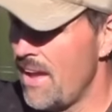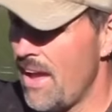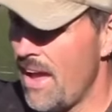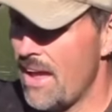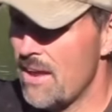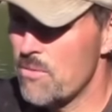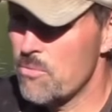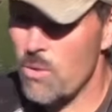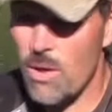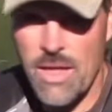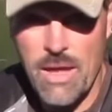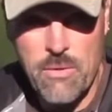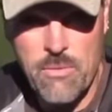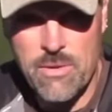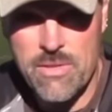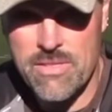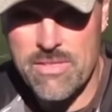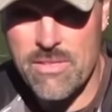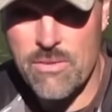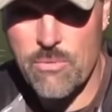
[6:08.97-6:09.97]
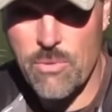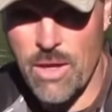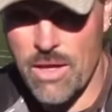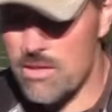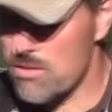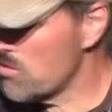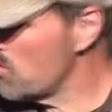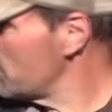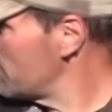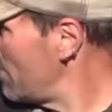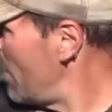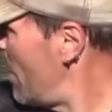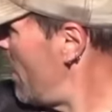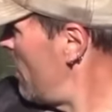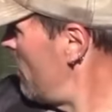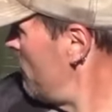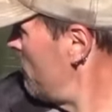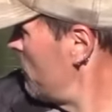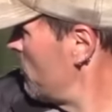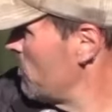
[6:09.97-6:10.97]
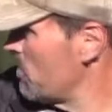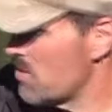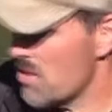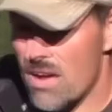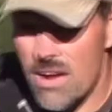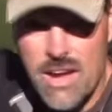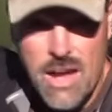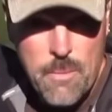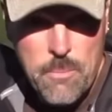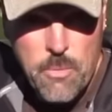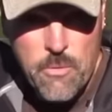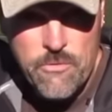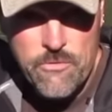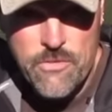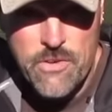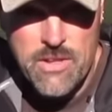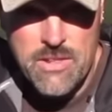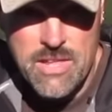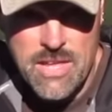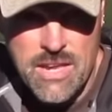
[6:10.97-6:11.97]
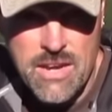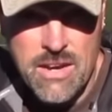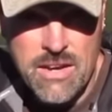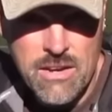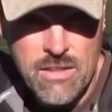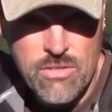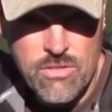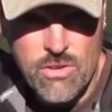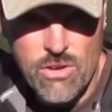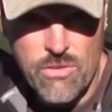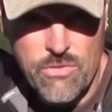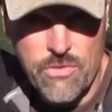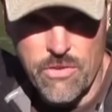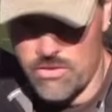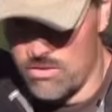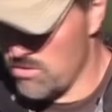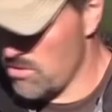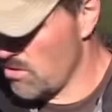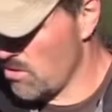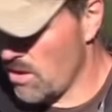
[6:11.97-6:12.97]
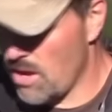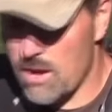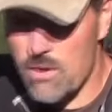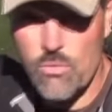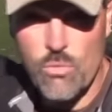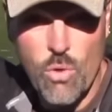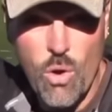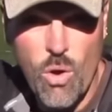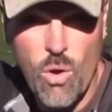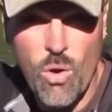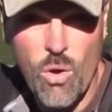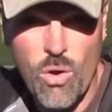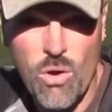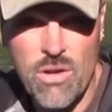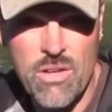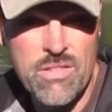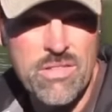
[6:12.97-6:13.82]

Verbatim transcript: And while I was while I was doing that, we saw a couple fish hit on the surface, you know, kind of roll.